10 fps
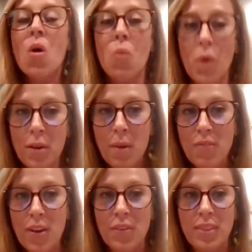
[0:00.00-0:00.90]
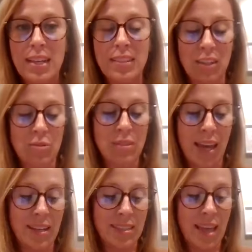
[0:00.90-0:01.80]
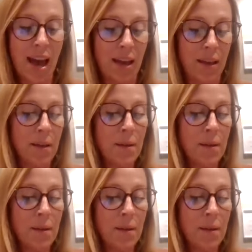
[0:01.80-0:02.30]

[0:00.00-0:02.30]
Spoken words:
One of my favorite things that you said is that,